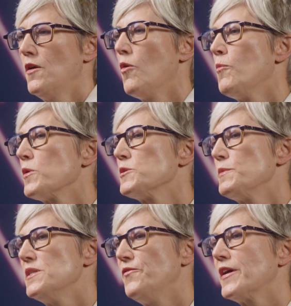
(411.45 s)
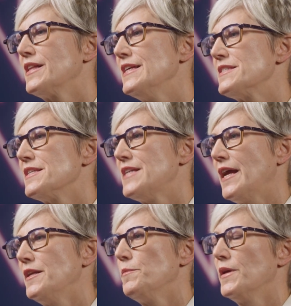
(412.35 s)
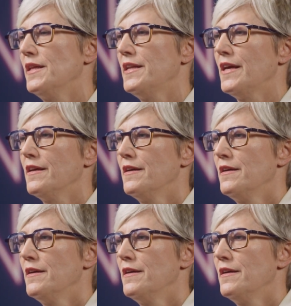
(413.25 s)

or more specifically sustainability,